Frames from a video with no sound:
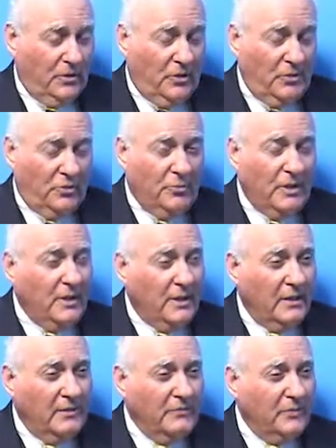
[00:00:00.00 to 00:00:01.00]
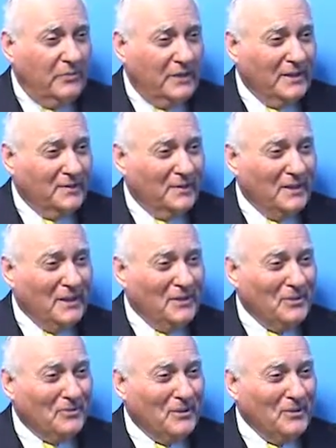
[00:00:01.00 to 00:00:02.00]
or you may have, if we get to the end
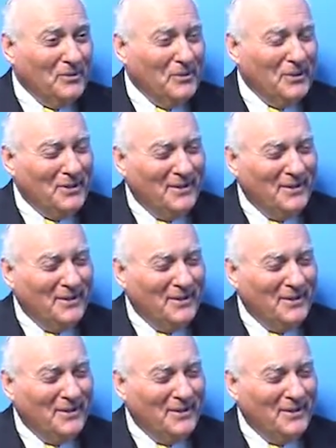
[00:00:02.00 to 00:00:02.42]
of the road,